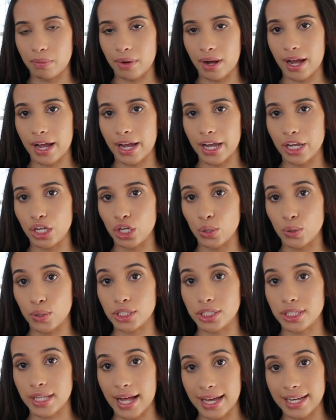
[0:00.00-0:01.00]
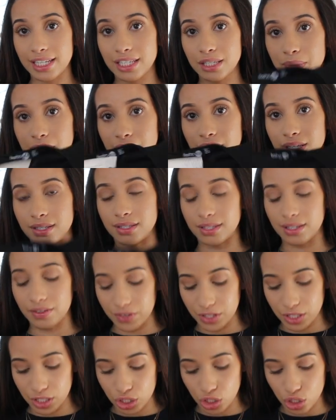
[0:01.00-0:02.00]
buy your size because if
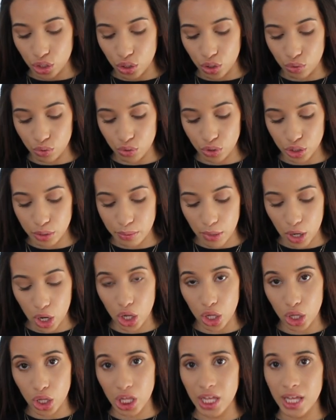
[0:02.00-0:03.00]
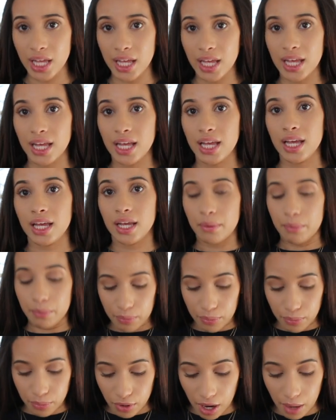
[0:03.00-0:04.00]
it's too small,
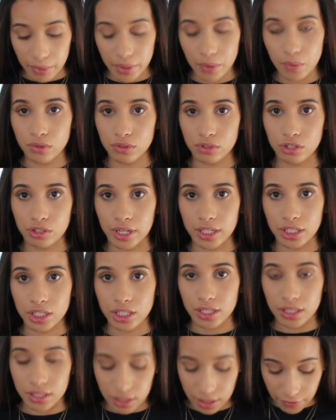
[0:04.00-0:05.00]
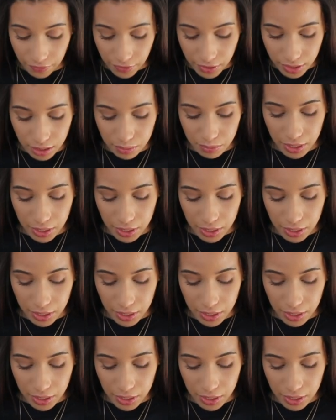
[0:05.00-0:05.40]
probably won't stretch because it fits